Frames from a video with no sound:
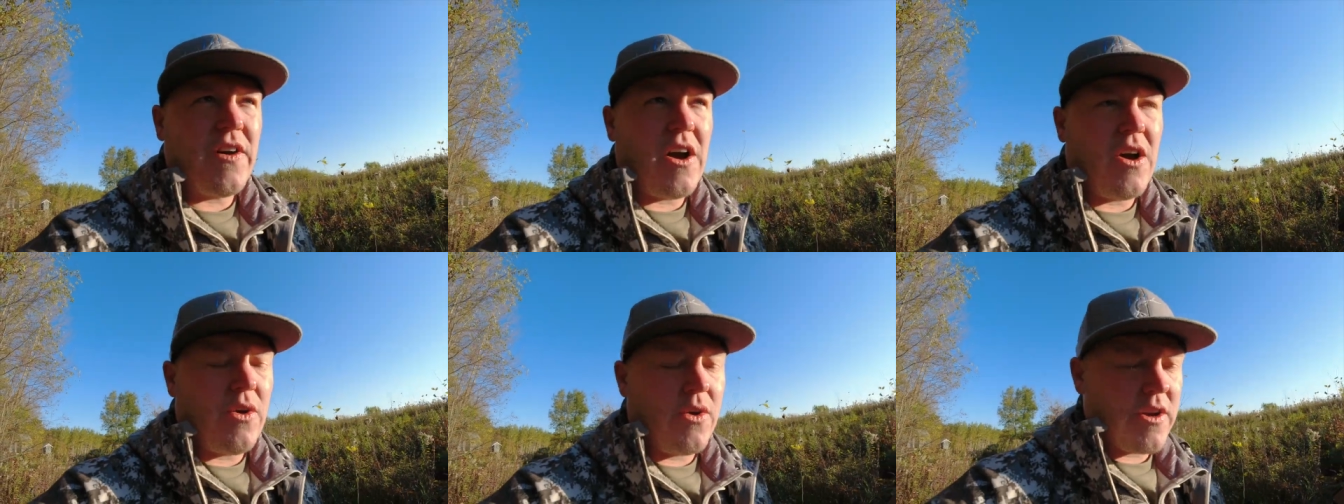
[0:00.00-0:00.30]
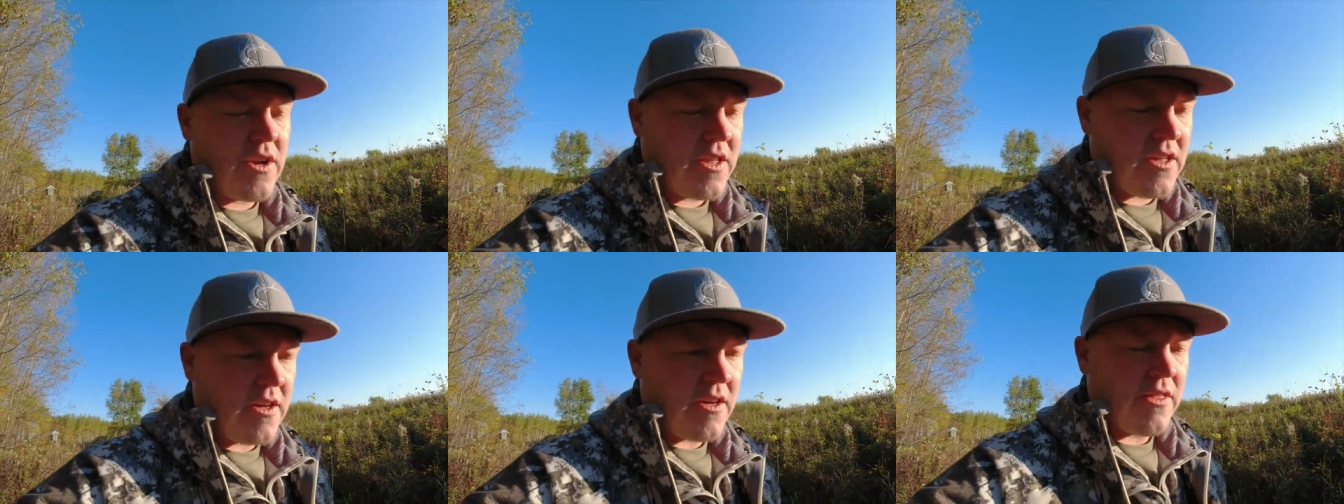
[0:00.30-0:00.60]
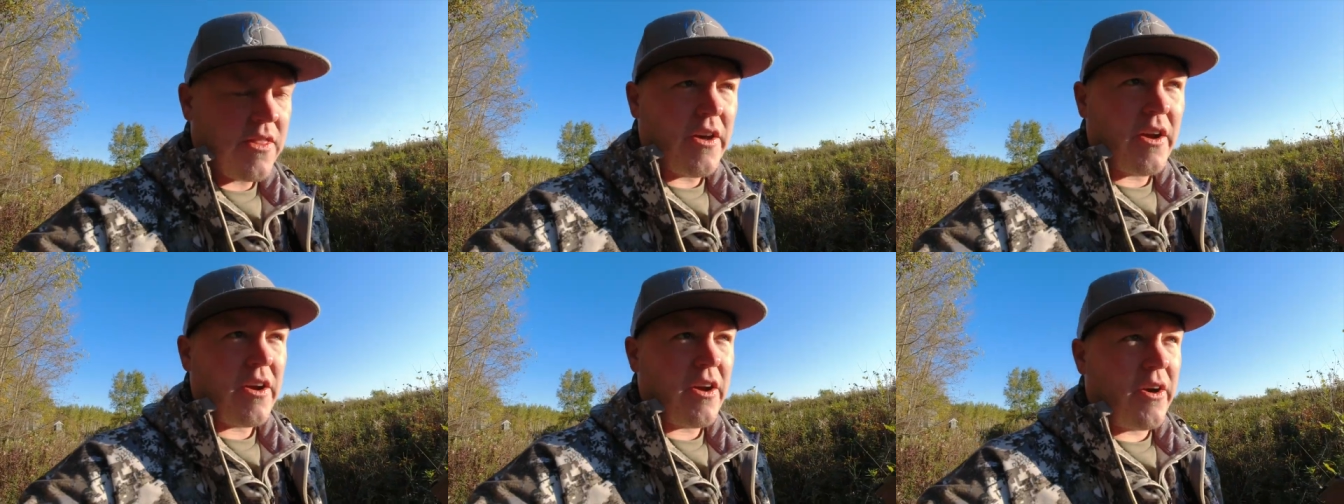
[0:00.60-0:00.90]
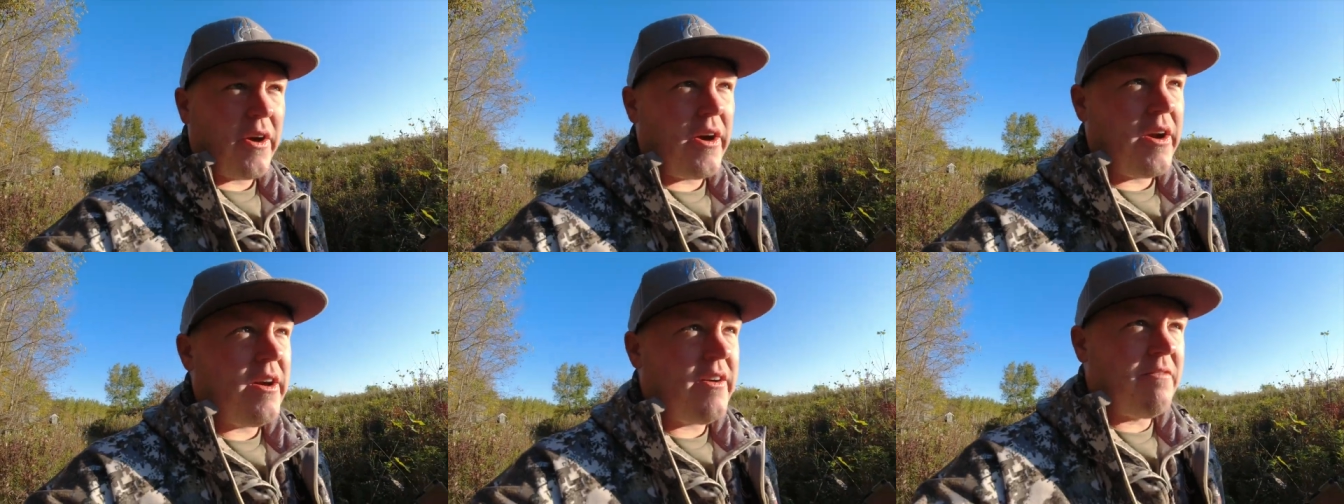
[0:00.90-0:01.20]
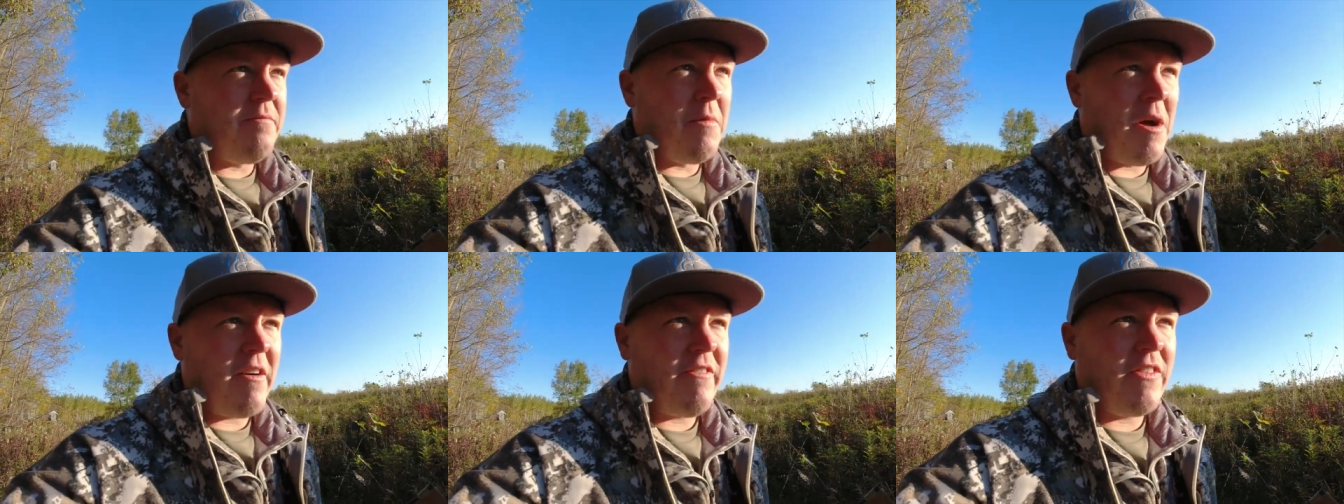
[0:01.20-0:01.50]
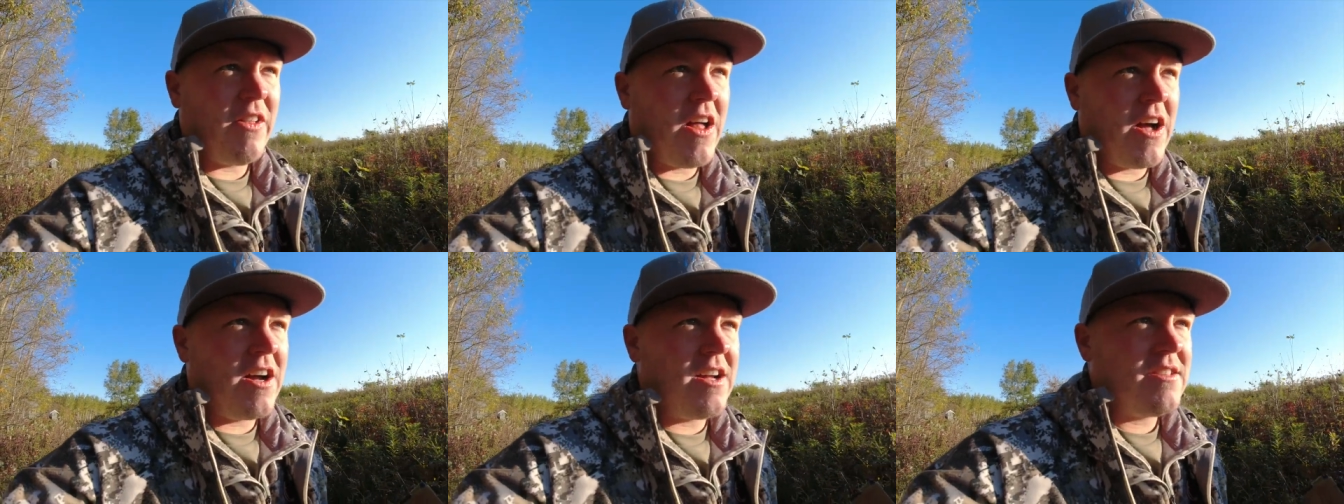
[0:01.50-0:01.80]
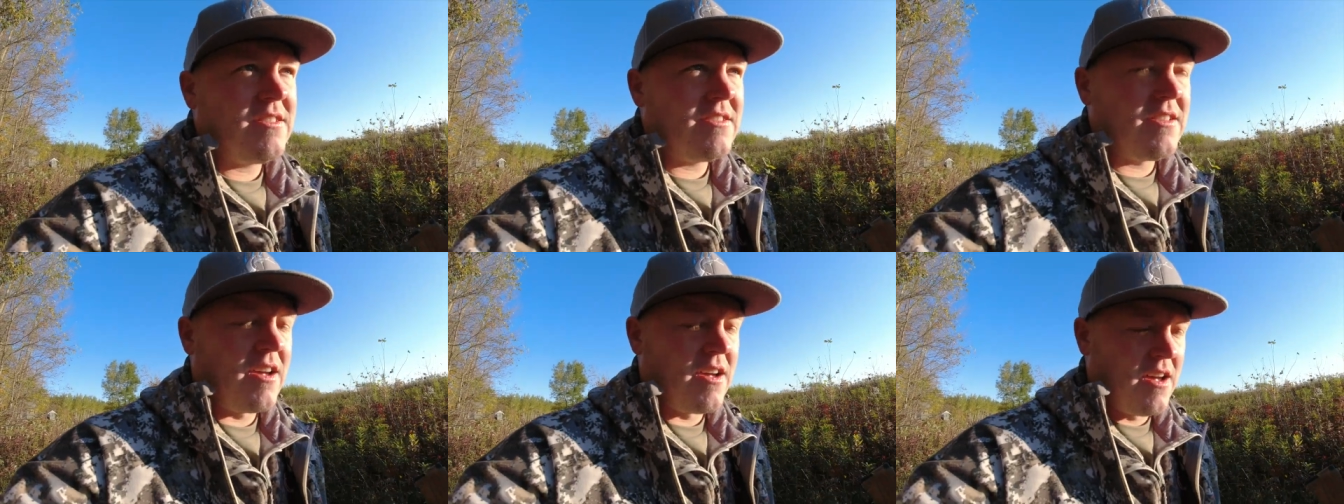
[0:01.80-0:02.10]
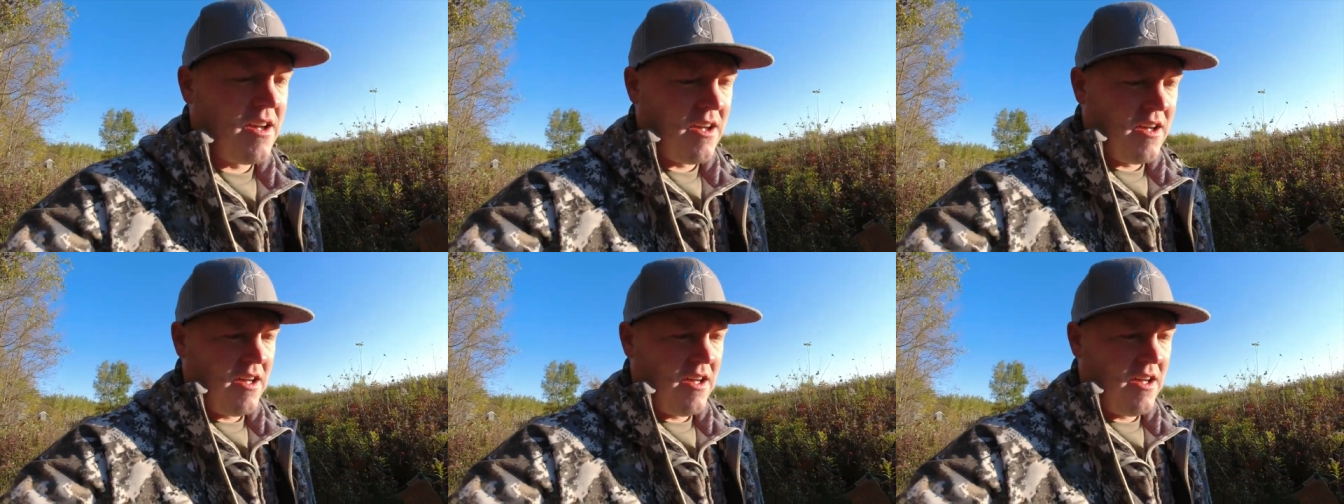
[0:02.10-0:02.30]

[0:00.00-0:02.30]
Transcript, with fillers: found the herd of mouflons.